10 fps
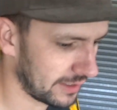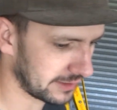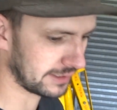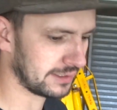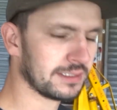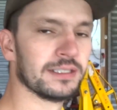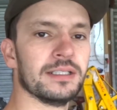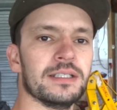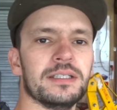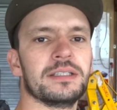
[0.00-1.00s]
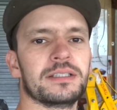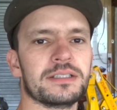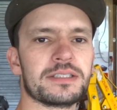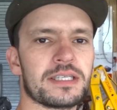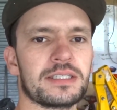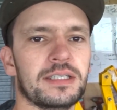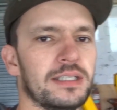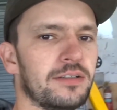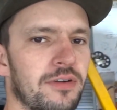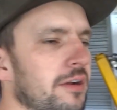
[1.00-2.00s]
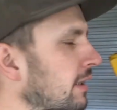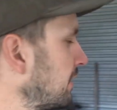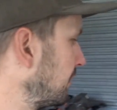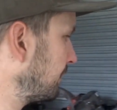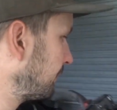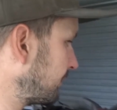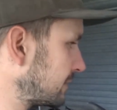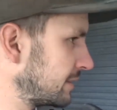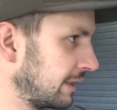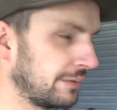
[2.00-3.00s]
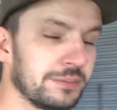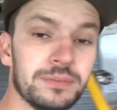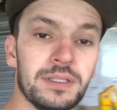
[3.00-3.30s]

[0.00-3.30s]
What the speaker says: and then start getting it road legal. So